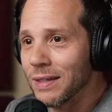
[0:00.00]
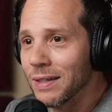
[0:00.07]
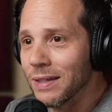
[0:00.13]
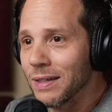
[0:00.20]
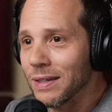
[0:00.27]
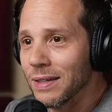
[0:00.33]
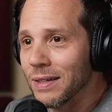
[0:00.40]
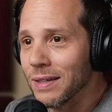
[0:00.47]

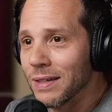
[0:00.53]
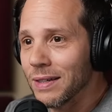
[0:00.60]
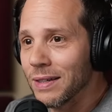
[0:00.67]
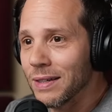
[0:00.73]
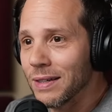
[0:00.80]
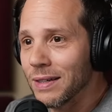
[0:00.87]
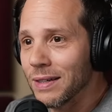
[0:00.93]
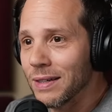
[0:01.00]

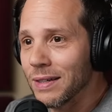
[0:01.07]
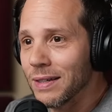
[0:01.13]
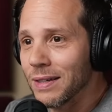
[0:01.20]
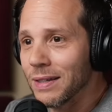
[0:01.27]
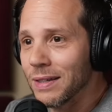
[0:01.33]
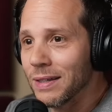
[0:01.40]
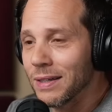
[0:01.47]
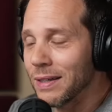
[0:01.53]

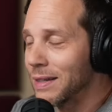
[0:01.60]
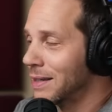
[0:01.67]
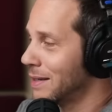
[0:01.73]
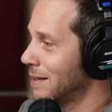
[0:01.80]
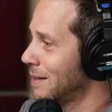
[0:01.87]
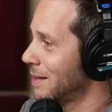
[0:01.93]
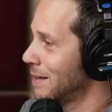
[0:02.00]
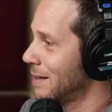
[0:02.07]

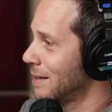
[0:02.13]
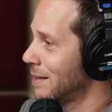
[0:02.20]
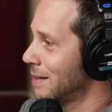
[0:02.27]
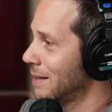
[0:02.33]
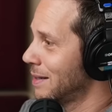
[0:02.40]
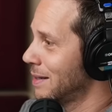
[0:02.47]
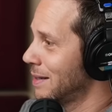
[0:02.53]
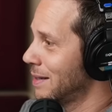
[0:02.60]

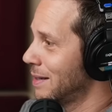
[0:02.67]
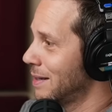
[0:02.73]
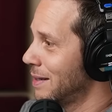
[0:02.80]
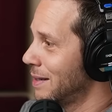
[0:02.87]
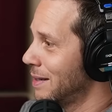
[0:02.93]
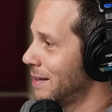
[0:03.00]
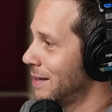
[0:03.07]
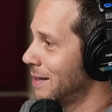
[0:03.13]

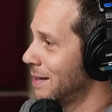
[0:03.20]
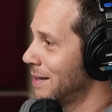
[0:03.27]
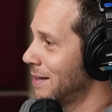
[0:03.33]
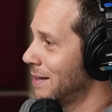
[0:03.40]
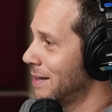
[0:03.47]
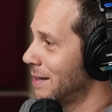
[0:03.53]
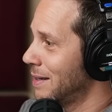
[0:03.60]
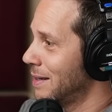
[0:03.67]

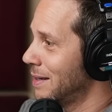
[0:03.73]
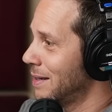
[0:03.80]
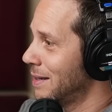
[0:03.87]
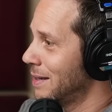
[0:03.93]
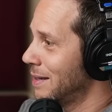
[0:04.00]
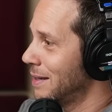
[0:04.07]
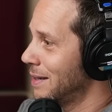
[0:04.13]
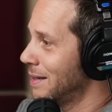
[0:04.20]

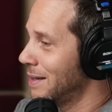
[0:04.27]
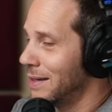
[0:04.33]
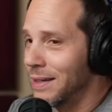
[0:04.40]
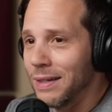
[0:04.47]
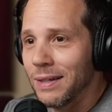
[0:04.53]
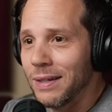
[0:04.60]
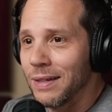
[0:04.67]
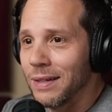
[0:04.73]
Nobody speaks.